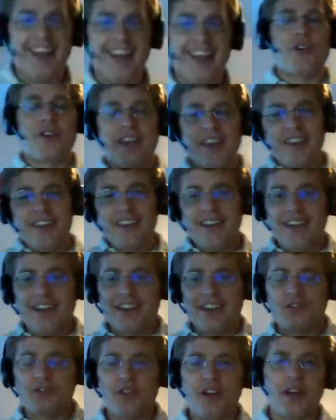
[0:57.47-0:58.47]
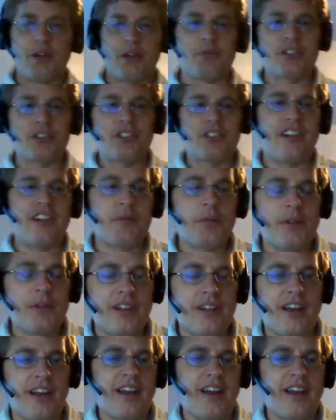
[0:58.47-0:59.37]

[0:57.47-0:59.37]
Okay, I'm Richard Esplin.